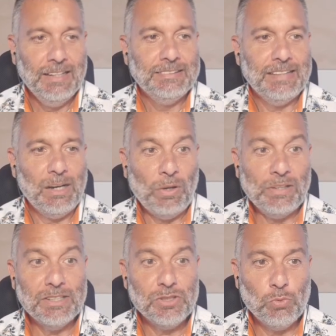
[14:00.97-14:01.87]
that I
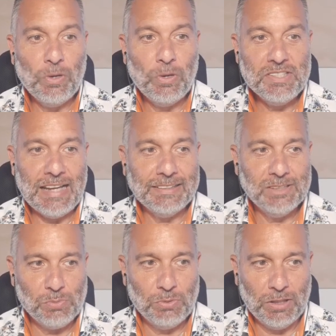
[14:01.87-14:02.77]
wanted to win
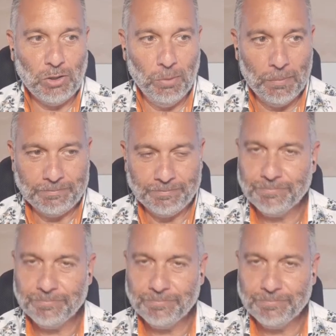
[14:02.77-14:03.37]
titles with the club,